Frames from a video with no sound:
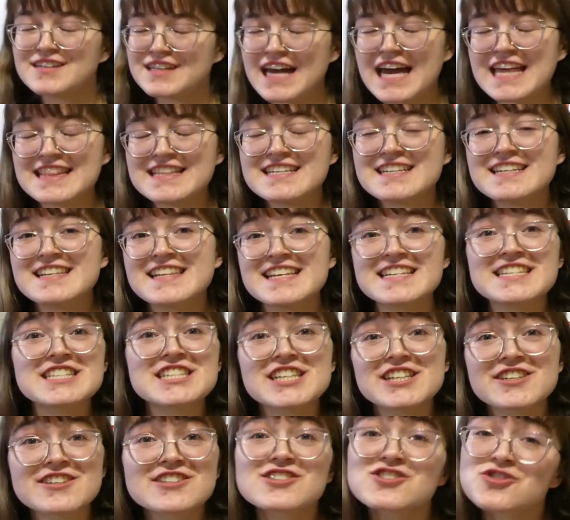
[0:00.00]
And this
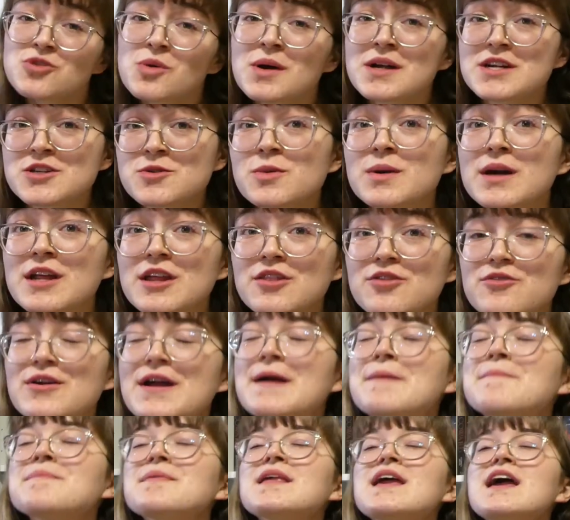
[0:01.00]
year is 2023.